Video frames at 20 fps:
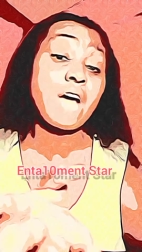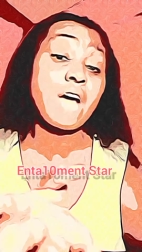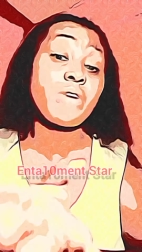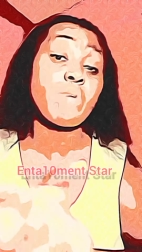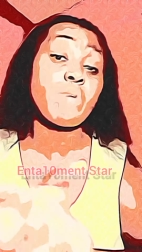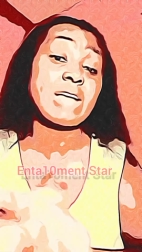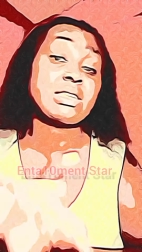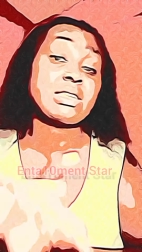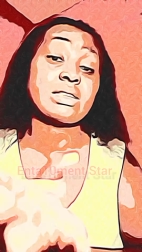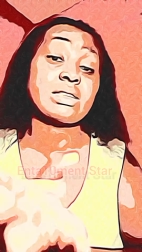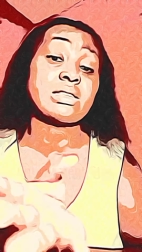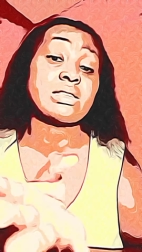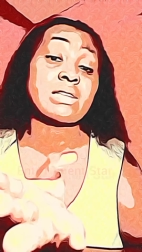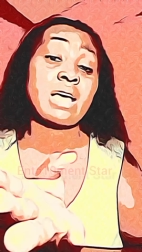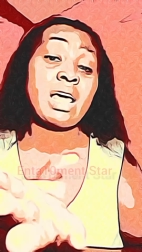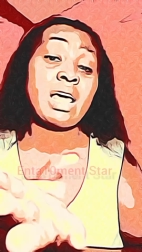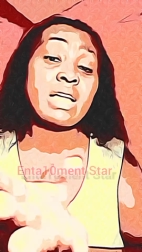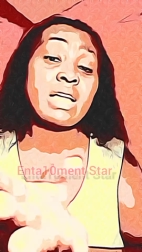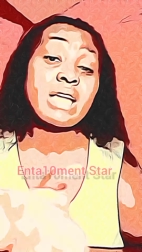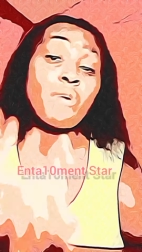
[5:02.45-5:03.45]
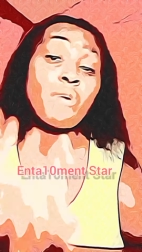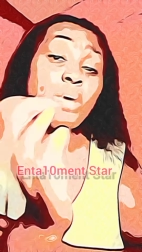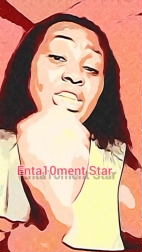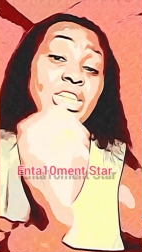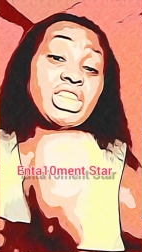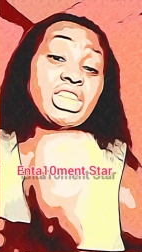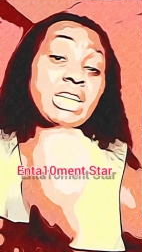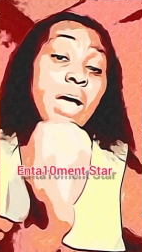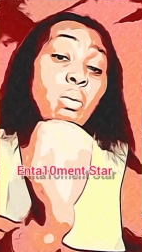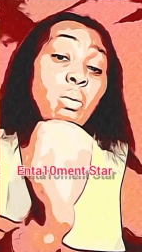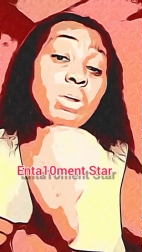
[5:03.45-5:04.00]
Then when she now wanted to renew